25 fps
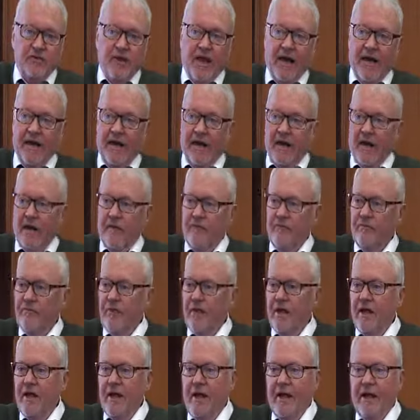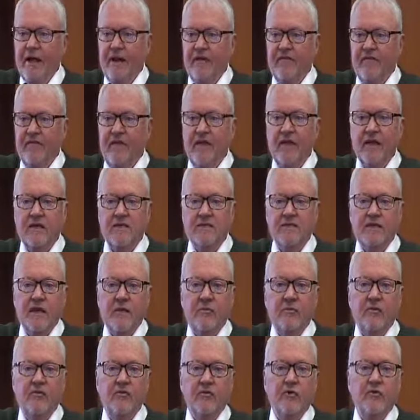Lanka, and I think
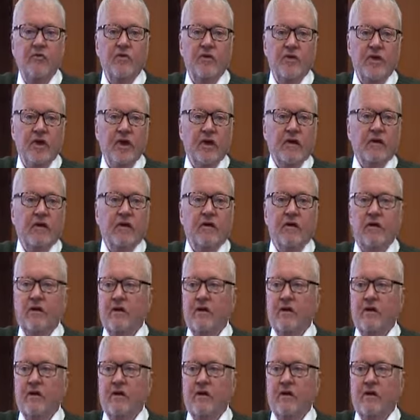some of you were there.